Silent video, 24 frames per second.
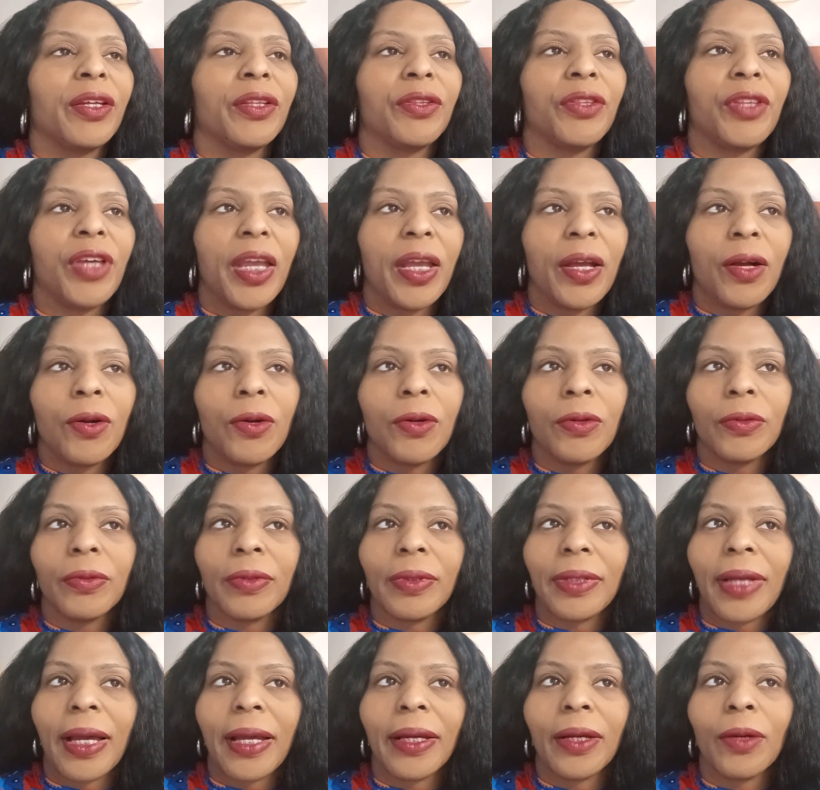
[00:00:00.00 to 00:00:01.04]
They'll,
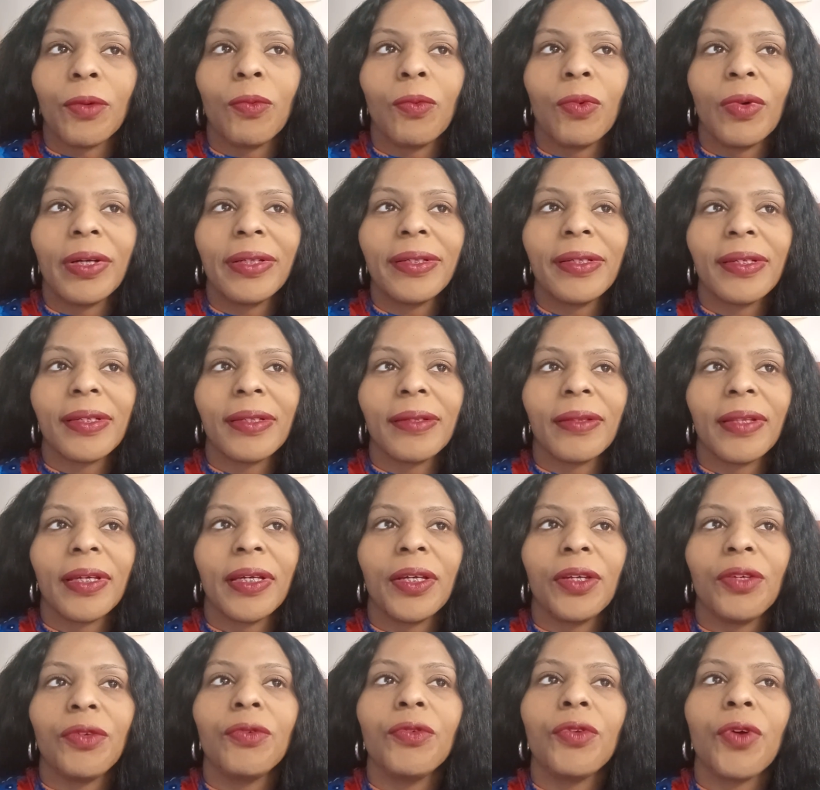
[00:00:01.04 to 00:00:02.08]
like, one
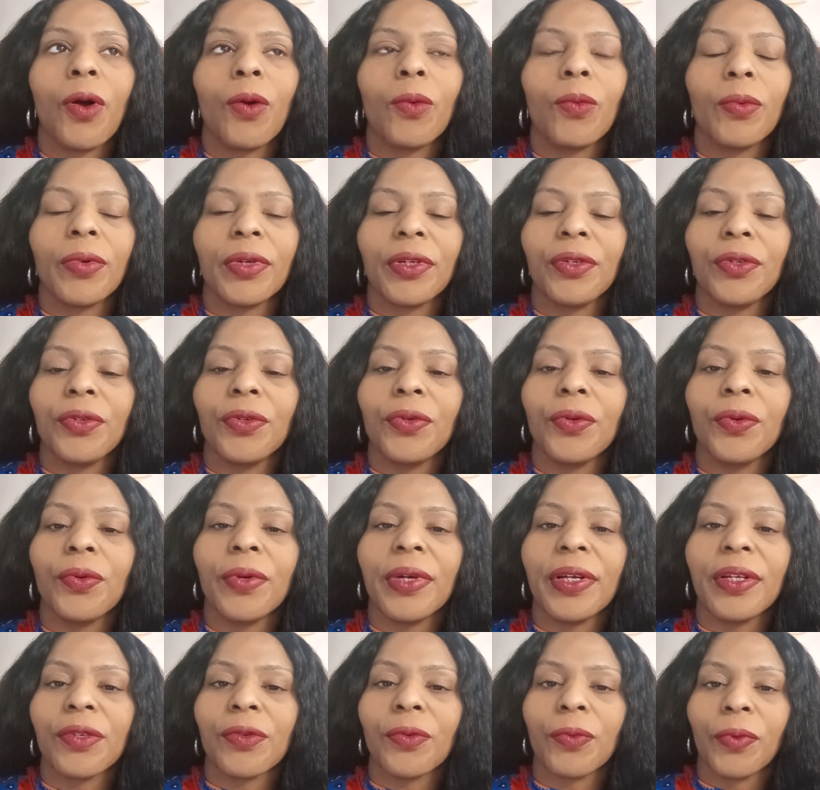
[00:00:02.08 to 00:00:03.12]
thing you don't want to do
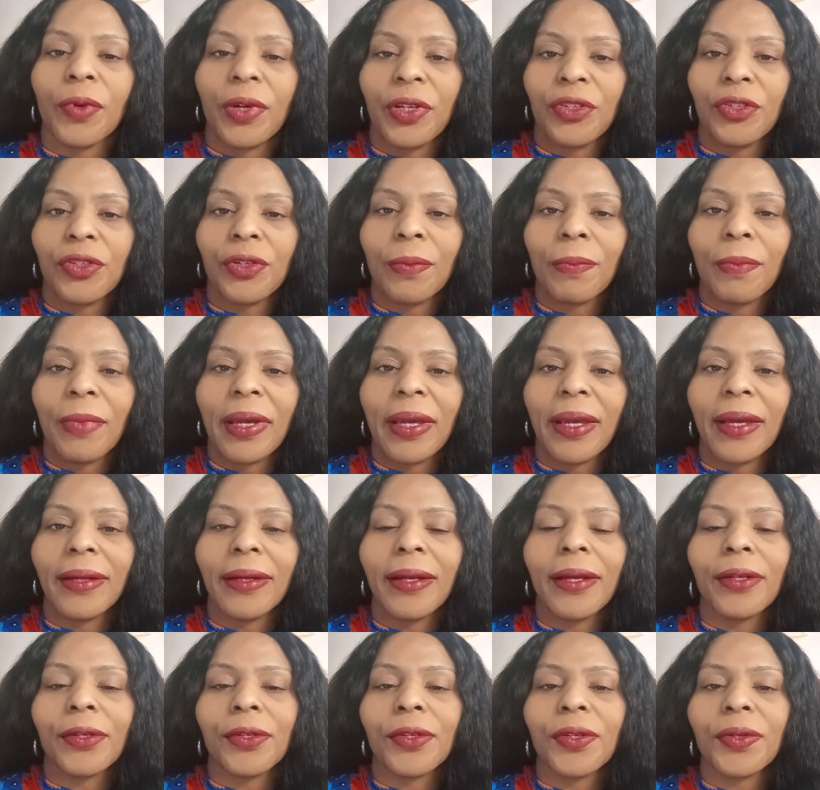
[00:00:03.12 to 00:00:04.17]
is rush a
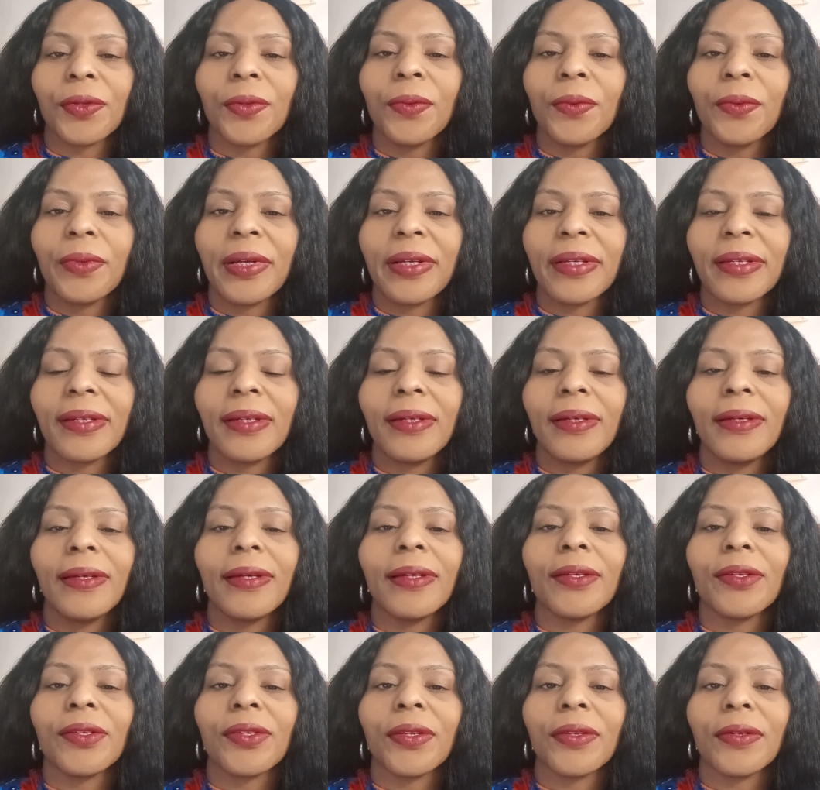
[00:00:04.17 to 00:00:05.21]
man as soon as he
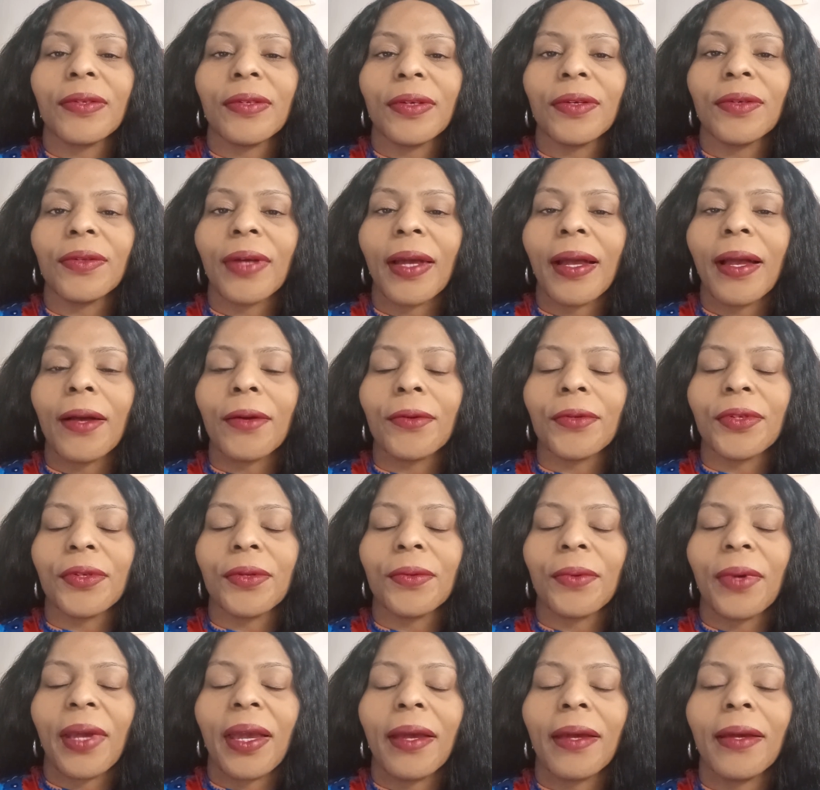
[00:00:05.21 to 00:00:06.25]
gets into the house,
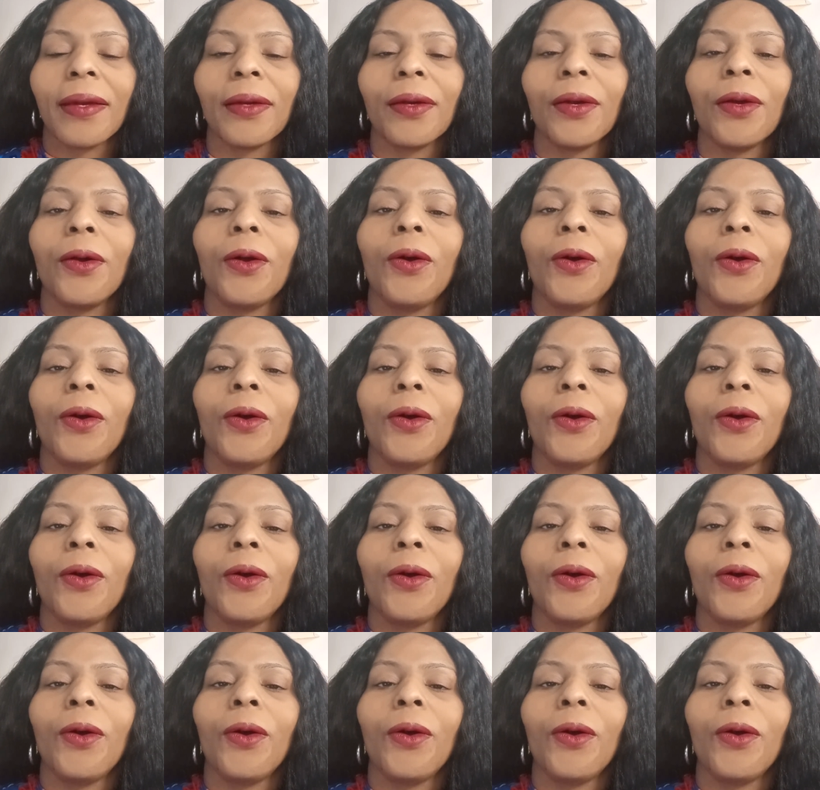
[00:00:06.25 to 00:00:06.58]
okay?